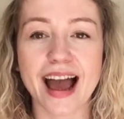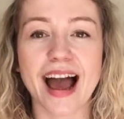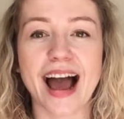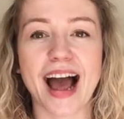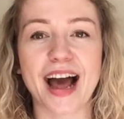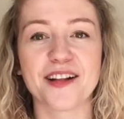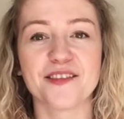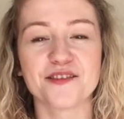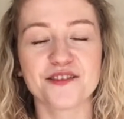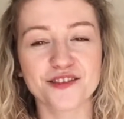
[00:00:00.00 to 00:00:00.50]

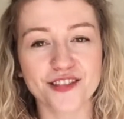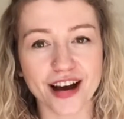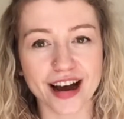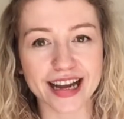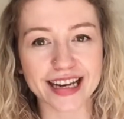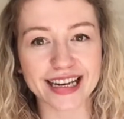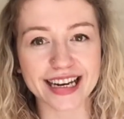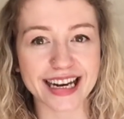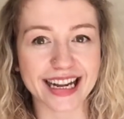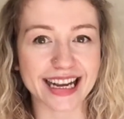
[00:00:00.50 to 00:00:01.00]
And
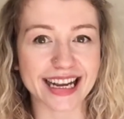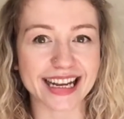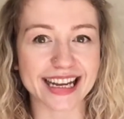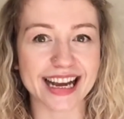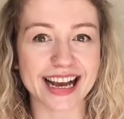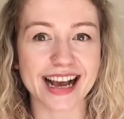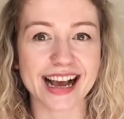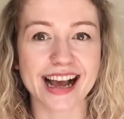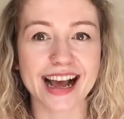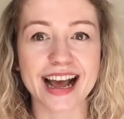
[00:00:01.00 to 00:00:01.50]
finally,
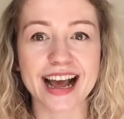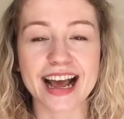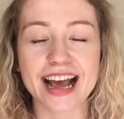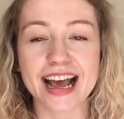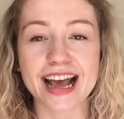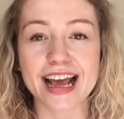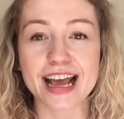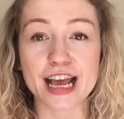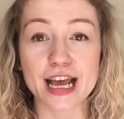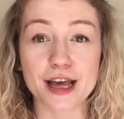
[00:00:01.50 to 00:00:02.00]

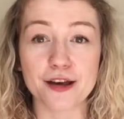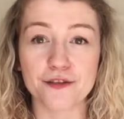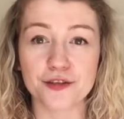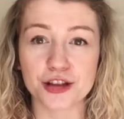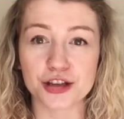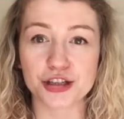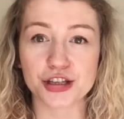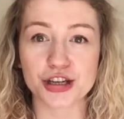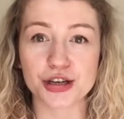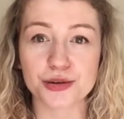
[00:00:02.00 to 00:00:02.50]
if the
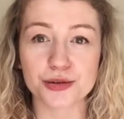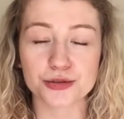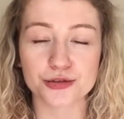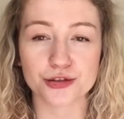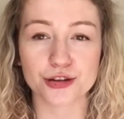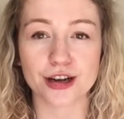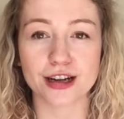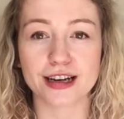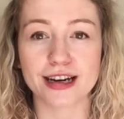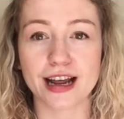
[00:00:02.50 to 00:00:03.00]

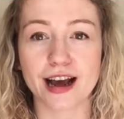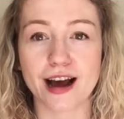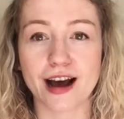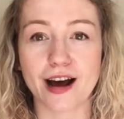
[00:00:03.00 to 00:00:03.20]
children